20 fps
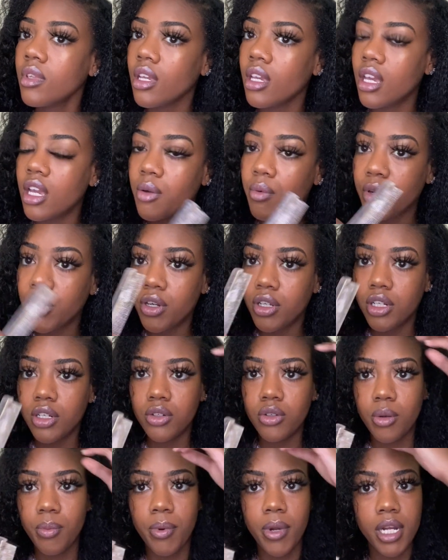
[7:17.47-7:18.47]
And we're gonna do
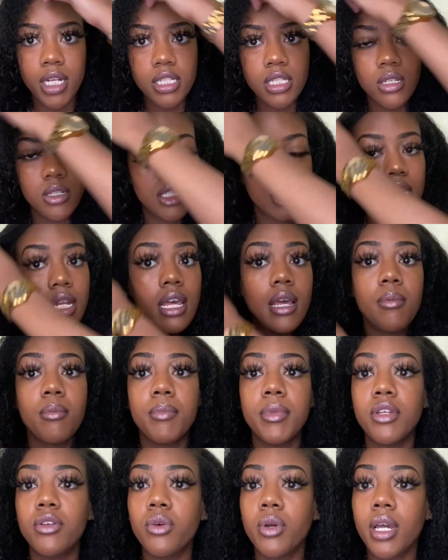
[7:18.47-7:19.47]
a part. So today I'm gonna
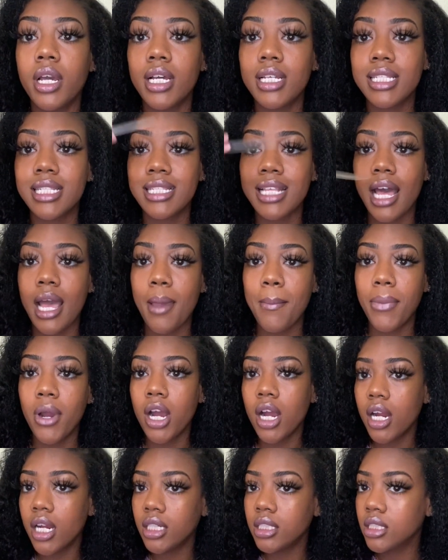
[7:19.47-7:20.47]
be doing a side
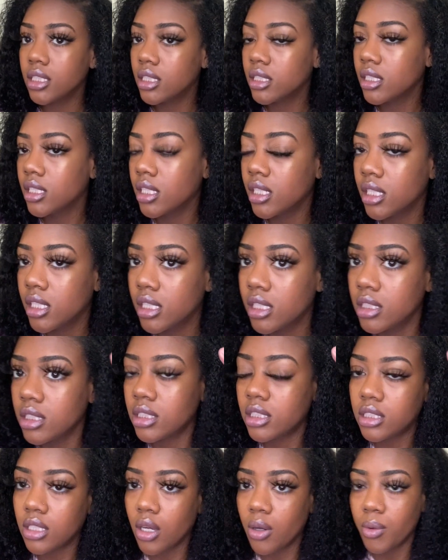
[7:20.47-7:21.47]
part.
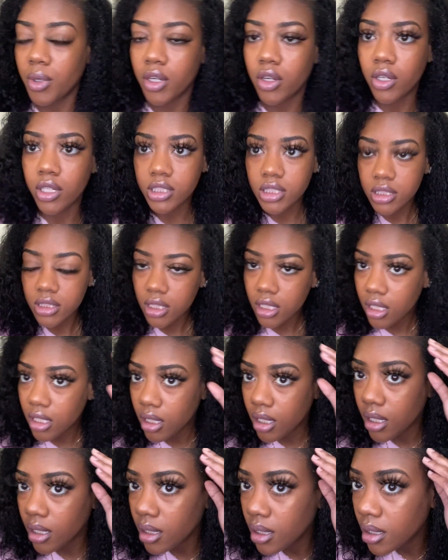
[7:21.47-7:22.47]
So we're going
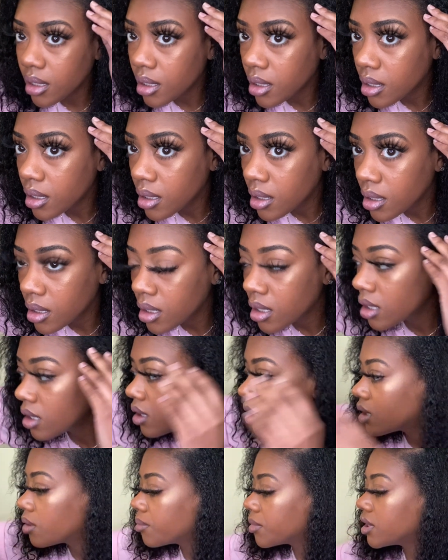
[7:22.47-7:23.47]
to,
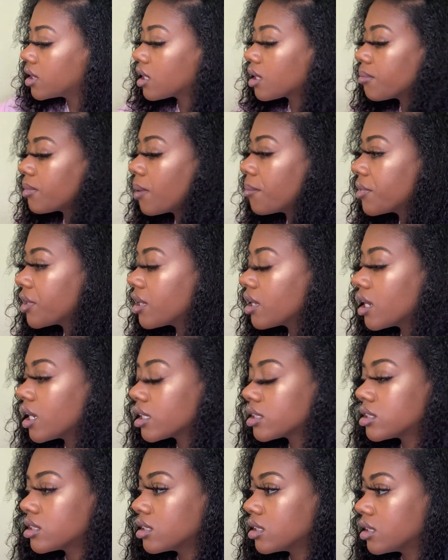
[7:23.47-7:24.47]
let me look in my mirror
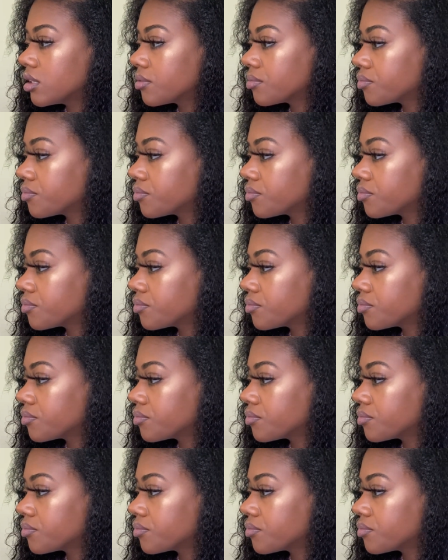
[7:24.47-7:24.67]
actually.